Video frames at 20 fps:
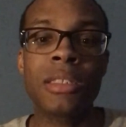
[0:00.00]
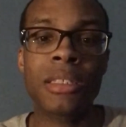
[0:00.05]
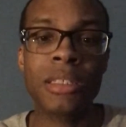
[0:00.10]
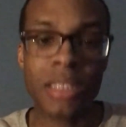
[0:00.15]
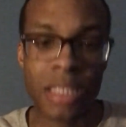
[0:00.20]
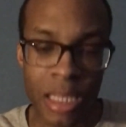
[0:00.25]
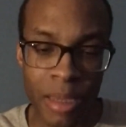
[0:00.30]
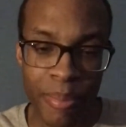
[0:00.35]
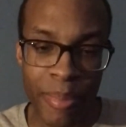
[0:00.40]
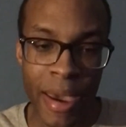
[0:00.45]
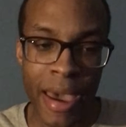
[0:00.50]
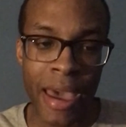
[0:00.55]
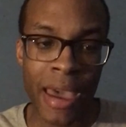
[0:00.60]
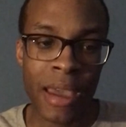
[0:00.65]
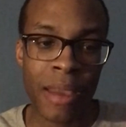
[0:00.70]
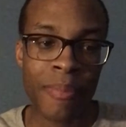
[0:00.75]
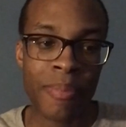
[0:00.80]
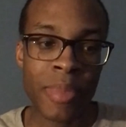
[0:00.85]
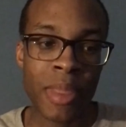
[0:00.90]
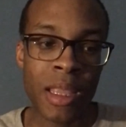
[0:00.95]
get
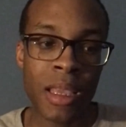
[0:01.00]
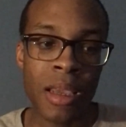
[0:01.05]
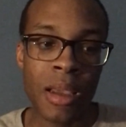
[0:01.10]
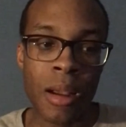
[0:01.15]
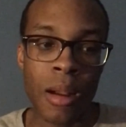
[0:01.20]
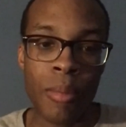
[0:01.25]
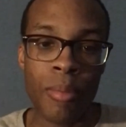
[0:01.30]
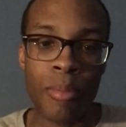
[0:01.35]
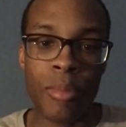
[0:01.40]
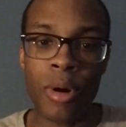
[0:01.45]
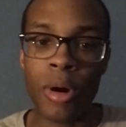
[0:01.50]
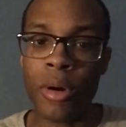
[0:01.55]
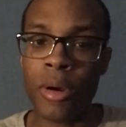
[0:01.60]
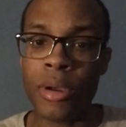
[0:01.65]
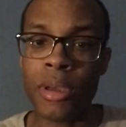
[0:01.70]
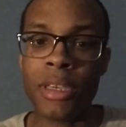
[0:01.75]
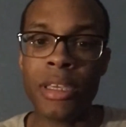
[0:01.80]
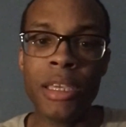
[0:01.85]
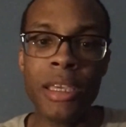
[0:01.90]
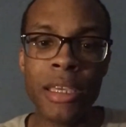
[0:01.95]
back, but when
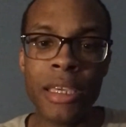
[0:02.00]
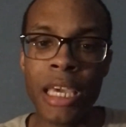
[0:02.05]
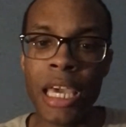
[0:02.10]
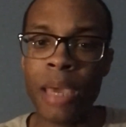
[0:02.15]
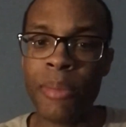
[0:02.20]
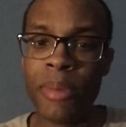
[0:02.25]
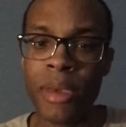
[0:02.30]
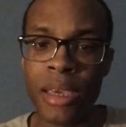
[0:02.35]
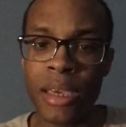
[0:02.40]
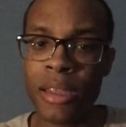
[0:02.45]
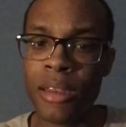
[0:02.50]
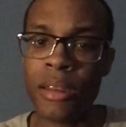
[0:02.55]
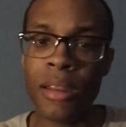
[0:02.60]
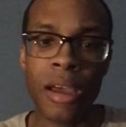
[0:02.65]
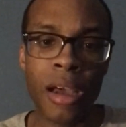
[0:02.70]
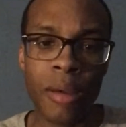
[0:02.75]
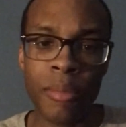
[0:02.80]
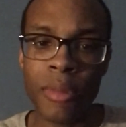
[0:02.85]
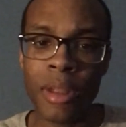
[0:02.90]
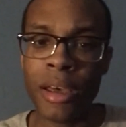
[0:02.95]
he came in,
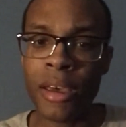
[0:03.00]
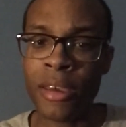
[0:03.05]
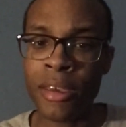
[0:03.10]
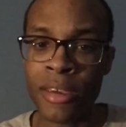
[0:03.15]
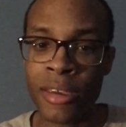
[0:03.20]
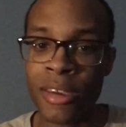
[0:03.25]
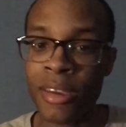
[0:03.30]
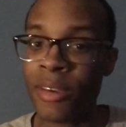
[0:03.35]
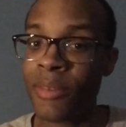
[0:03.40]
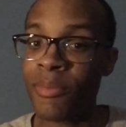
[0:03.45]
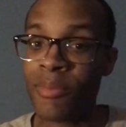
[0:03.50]
I'm like,